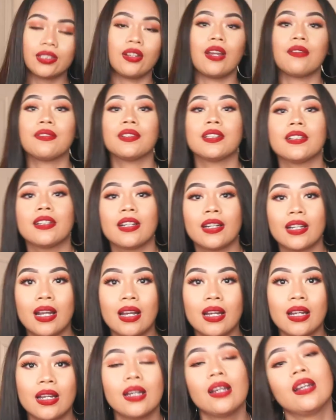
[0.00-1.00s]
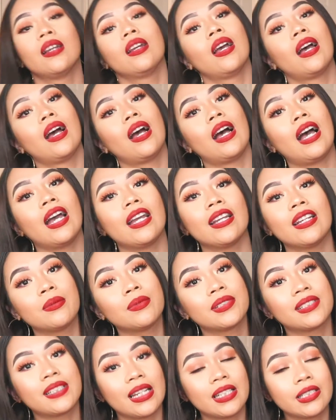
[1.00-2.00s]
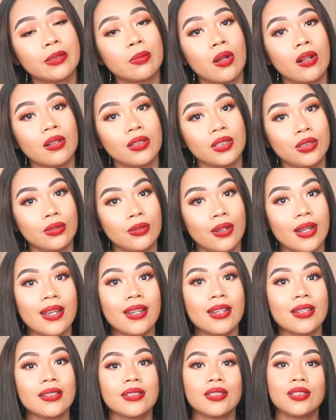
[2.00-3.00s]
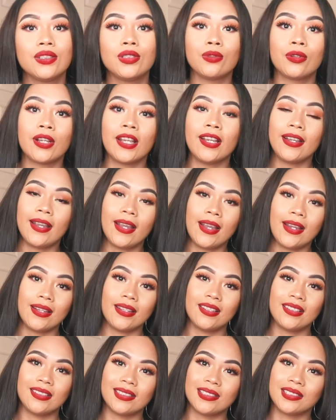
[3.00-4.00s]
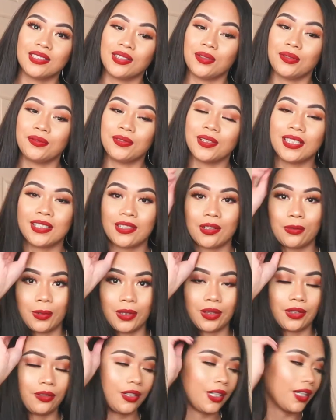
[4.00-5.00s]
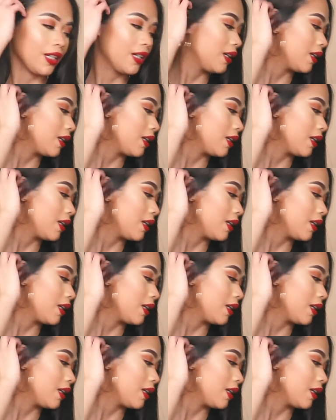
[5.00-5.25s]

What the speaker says: so everything I got, I am a size small in US, UK 8. So if you guys are wondering.